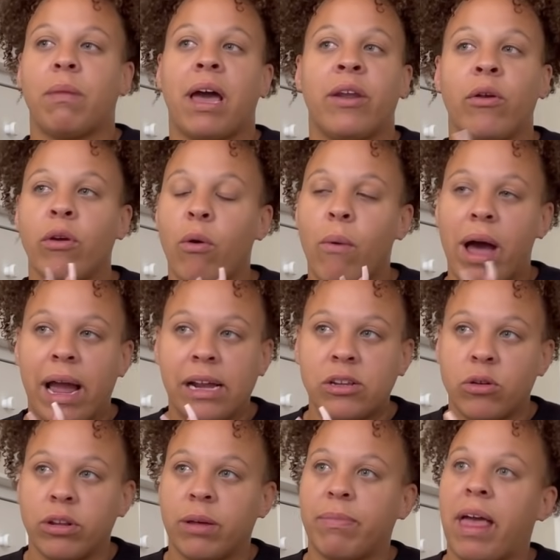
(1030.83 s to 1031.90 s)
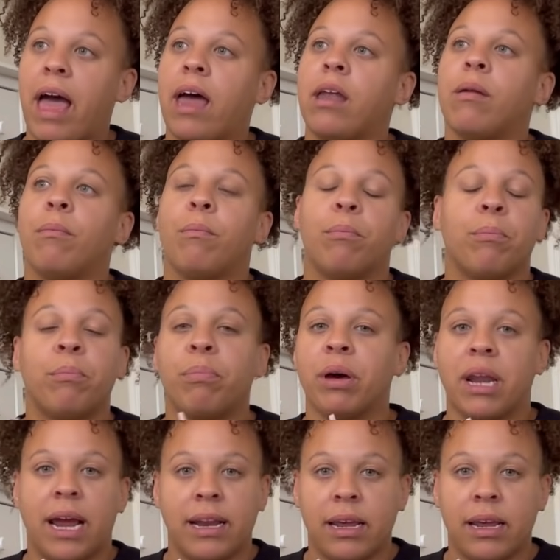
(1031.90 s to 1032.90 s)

I don't know why I told him that, but I